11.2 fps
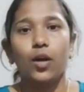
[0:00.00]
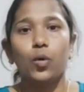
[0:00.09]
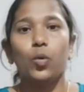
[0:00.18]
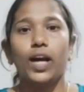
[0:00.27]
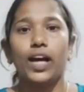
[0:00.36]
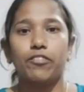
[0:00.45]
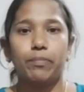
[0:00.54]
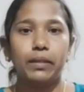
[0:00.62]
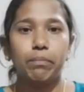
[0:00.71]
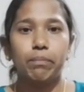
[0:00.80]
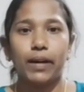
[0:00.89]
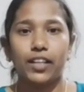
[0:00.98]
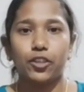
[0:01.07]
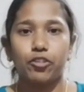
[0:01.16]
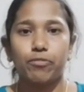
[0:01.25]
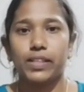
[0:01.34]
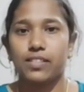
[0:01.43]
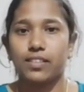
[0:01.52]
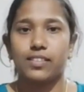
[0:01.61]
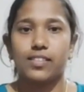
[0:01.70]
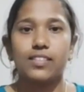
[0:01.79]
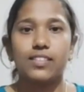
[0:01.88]
who have been part of my
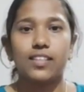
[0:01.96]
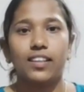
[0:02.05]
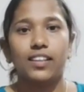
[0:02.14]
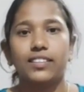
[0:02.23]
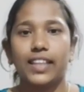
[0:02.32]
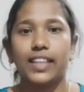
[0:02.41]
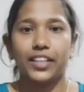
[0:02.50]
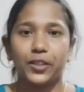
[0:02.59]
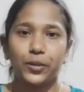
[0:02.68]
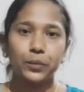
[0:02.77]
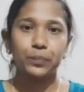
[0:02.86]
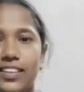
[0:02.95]
success. Thank you.